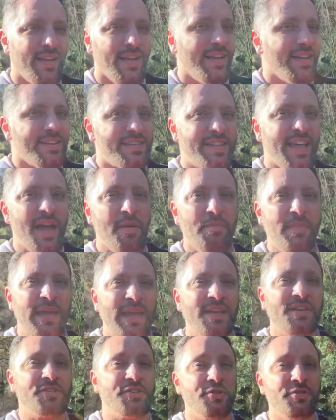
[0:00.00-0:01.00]
So that
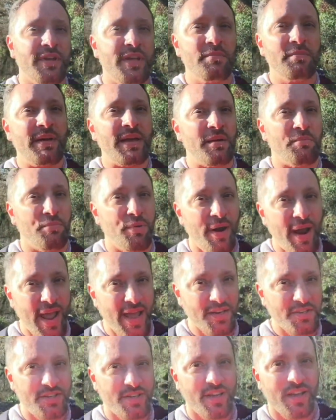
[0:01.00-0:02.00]
means you can be a
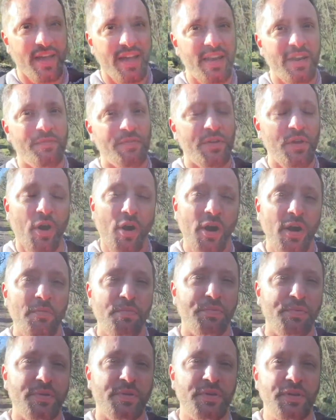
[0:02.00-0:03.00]
branch, and if you aren't
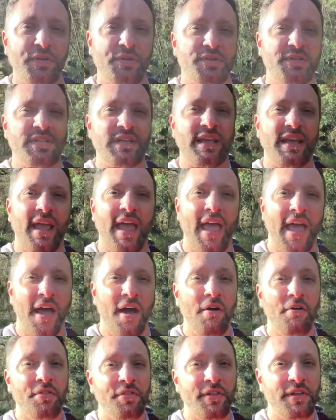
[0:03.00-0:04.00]
producing
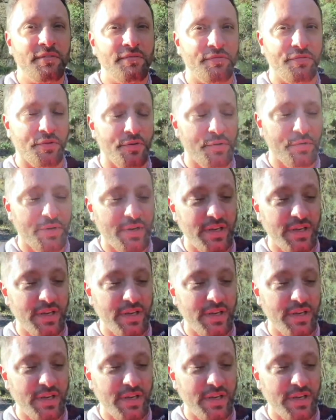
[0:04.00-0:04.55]
healthy fruit,